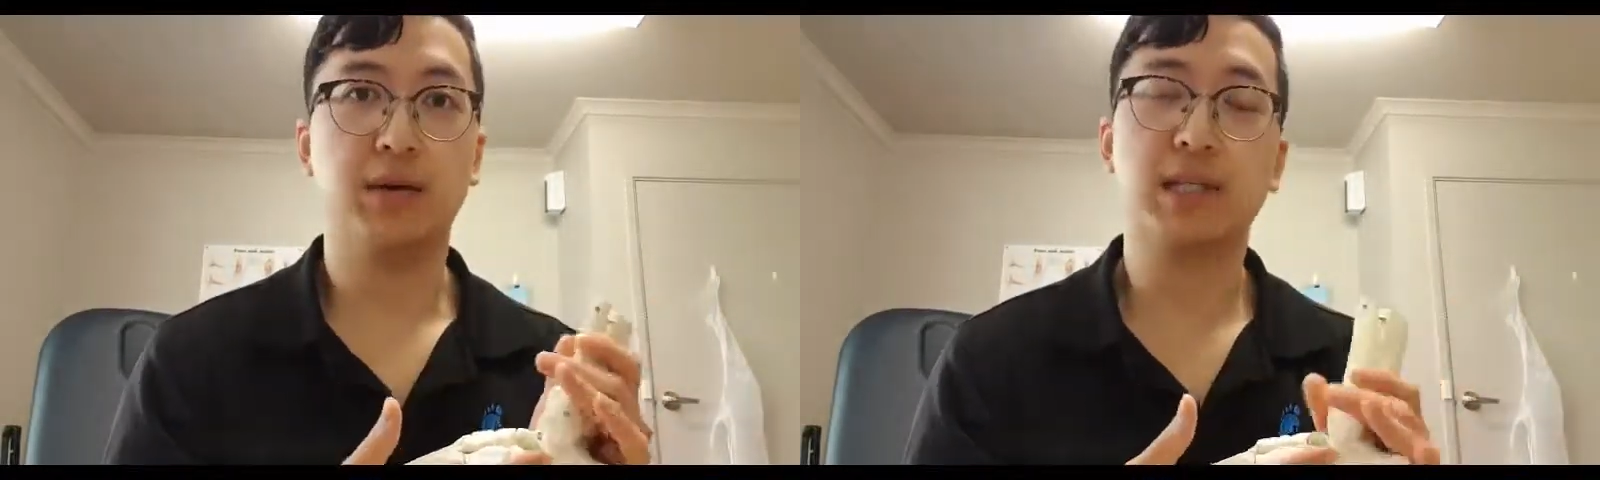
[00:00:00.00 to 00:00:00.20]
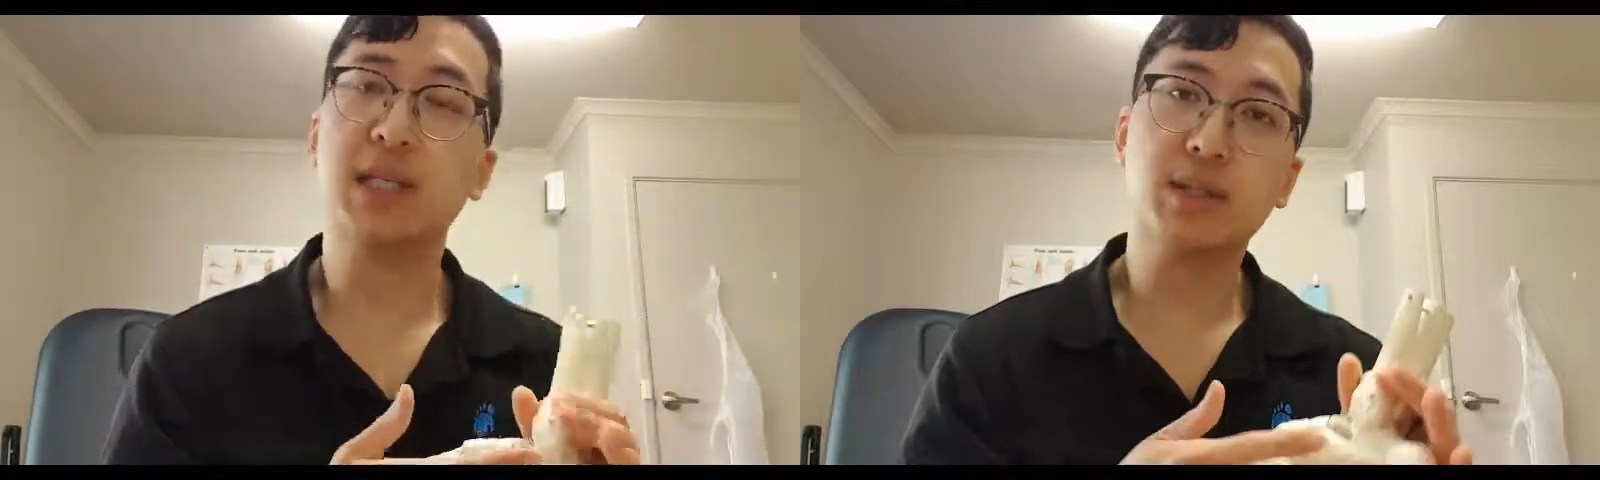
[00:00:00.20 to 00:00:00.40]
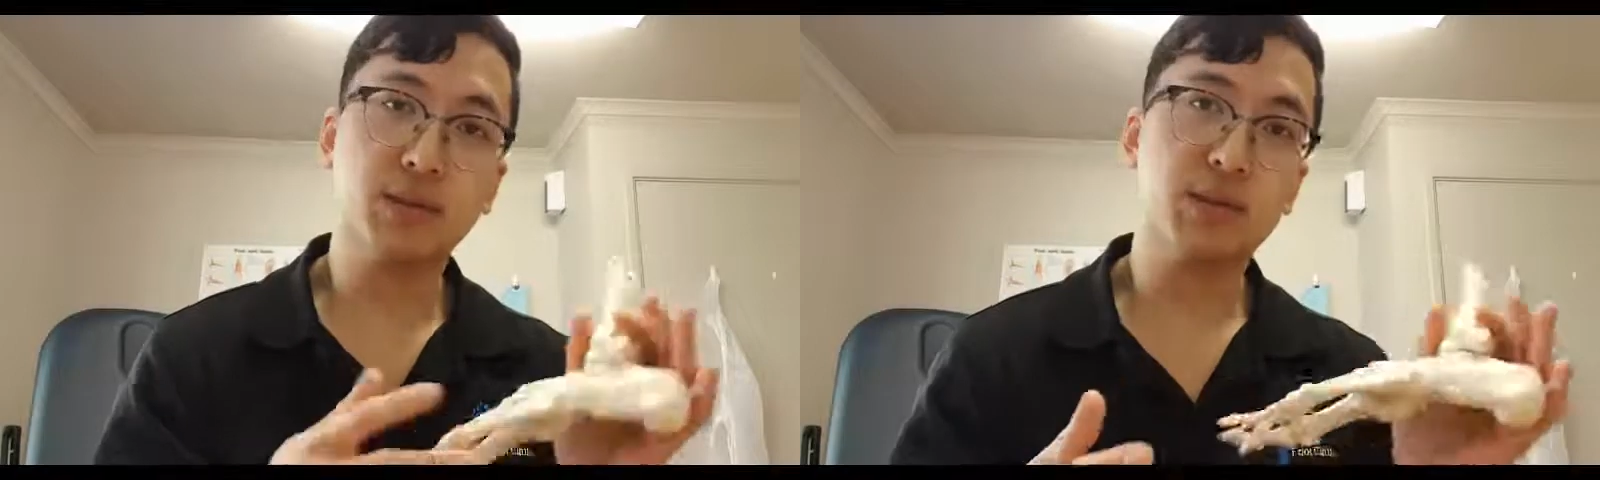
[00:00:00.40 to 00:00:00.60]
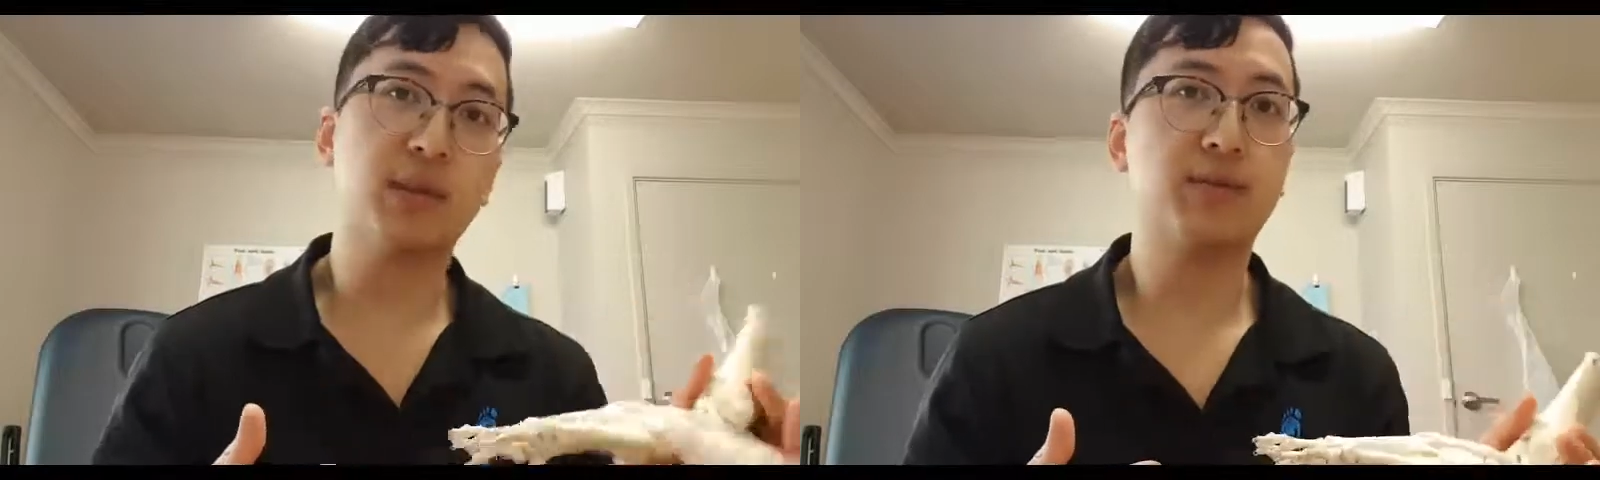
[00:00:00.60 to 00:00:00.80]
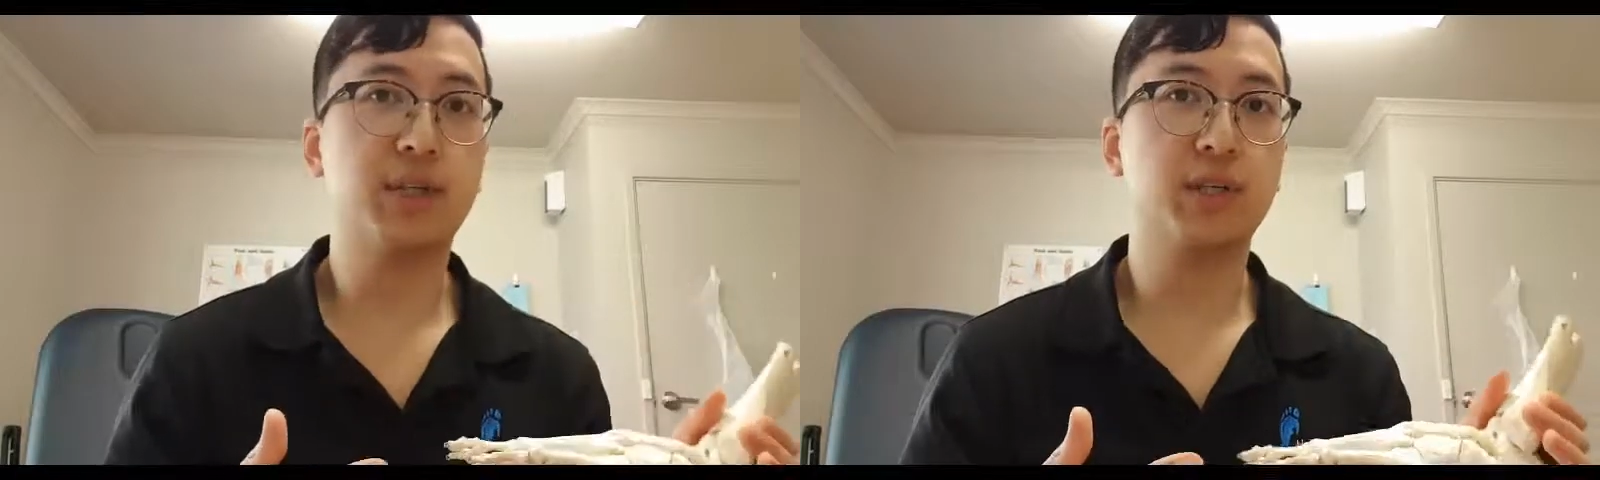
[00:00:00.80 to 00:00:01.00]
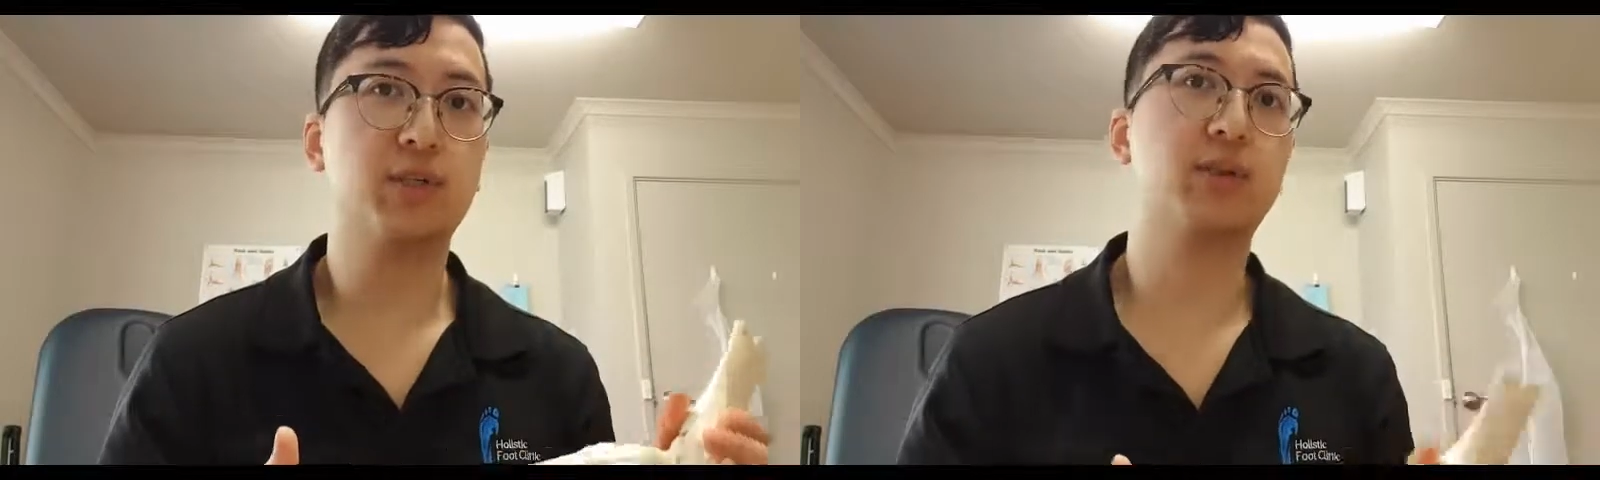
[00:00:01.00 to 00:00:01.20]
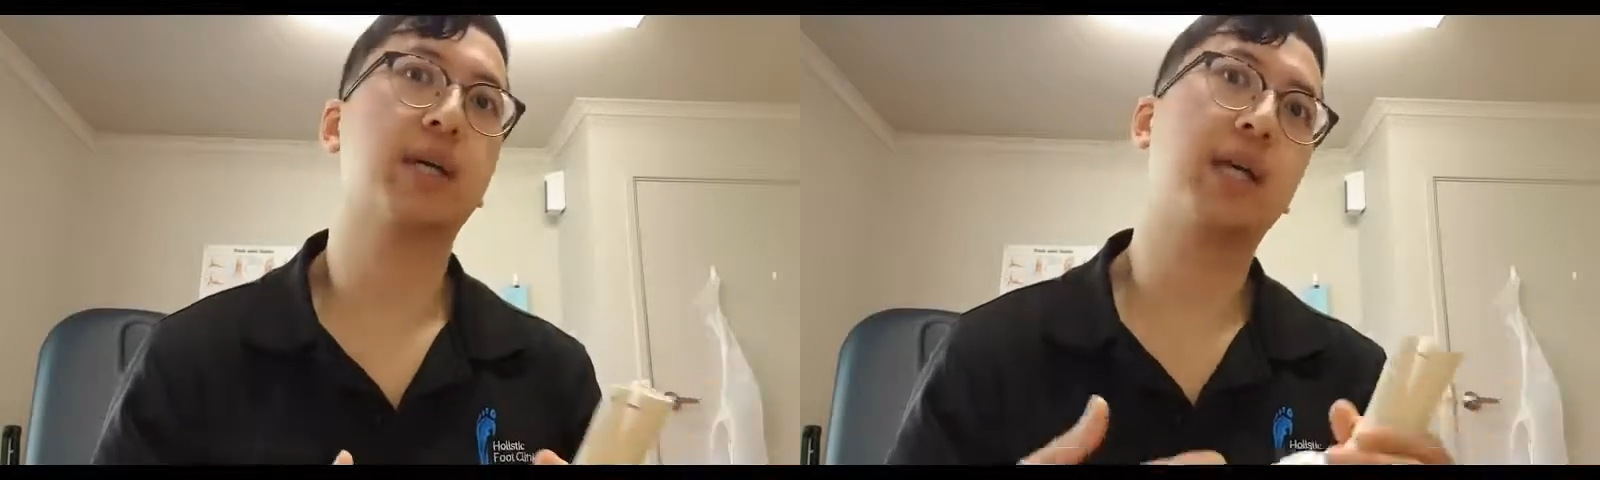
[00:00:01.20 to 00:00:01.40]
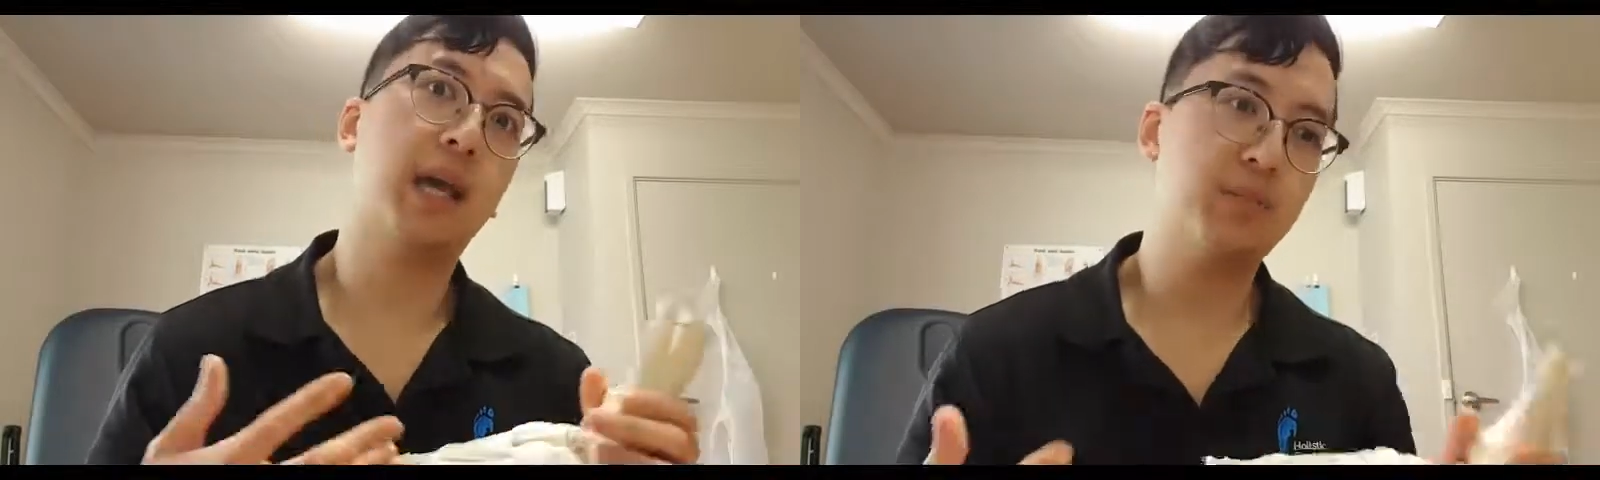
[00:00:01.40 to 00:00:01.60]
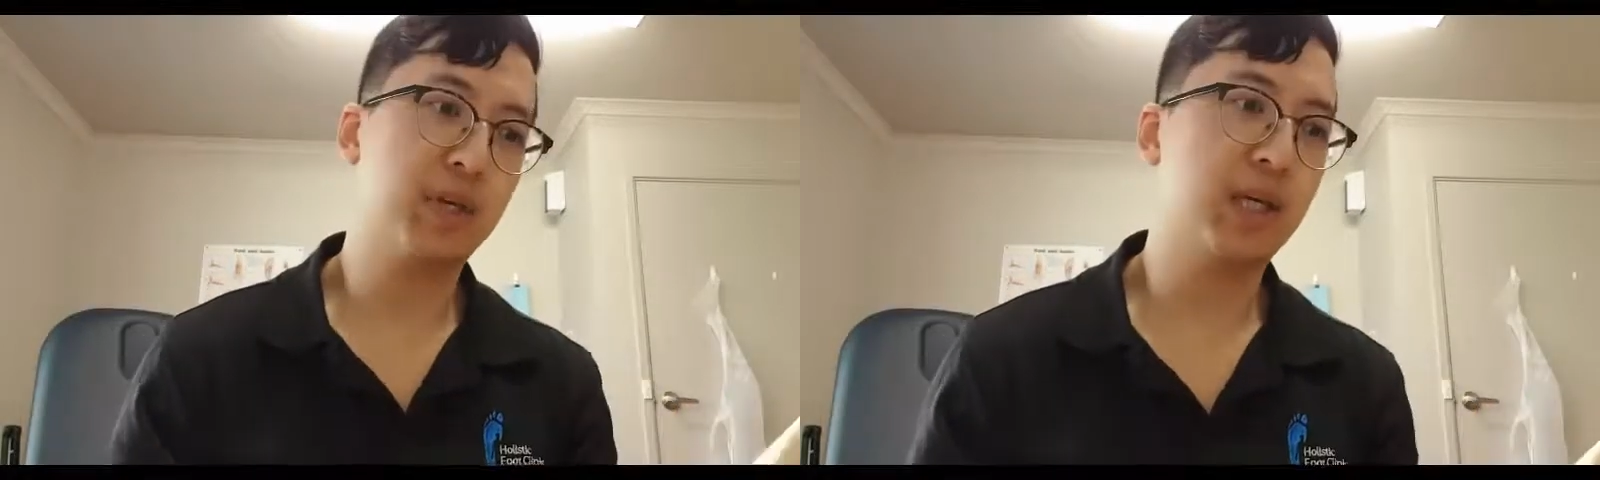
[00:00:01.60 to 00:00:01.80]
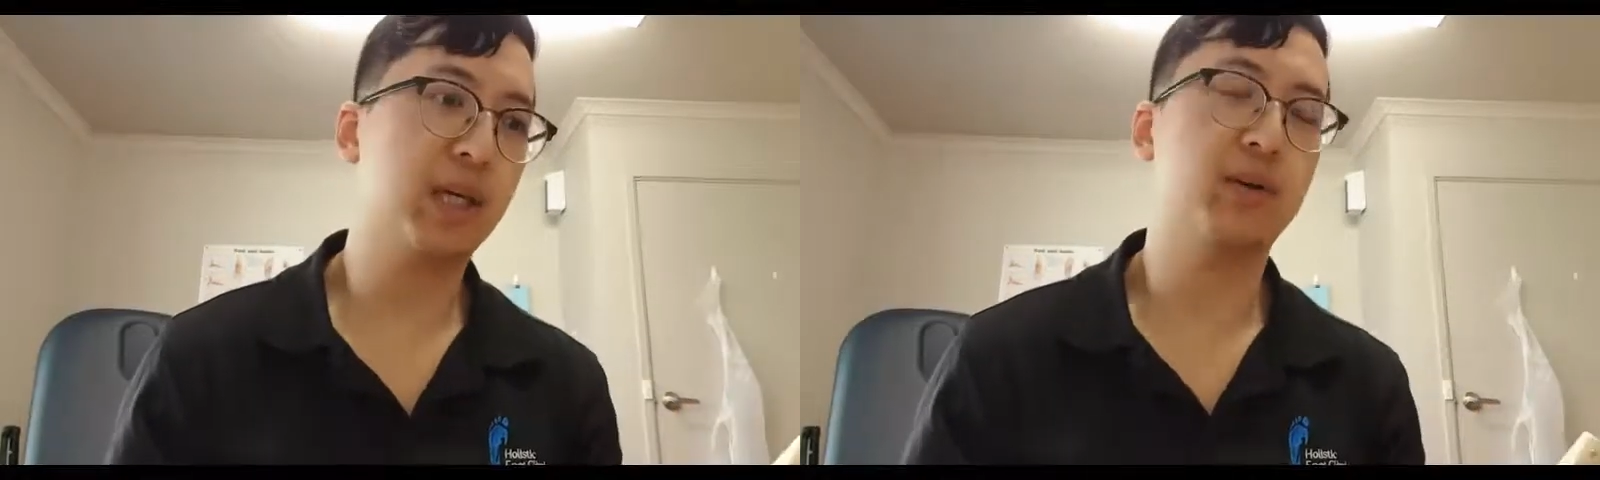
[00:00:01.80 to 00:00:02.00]
So that's all soft tissue that can
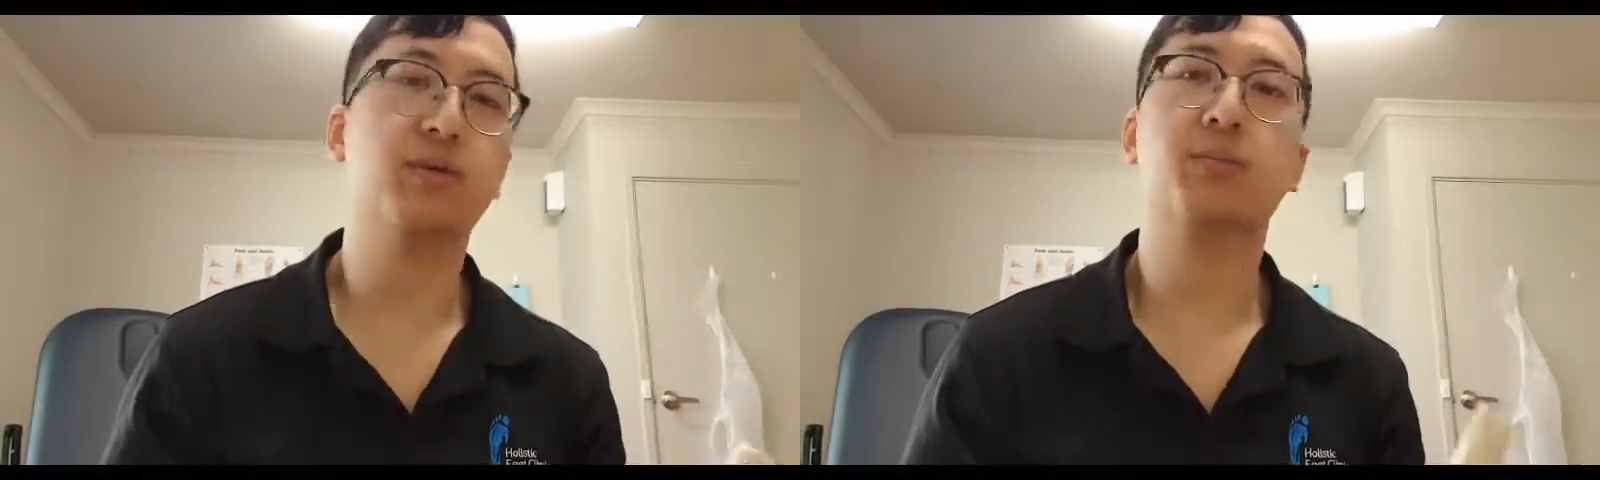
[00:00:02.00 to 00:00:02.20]
be healed,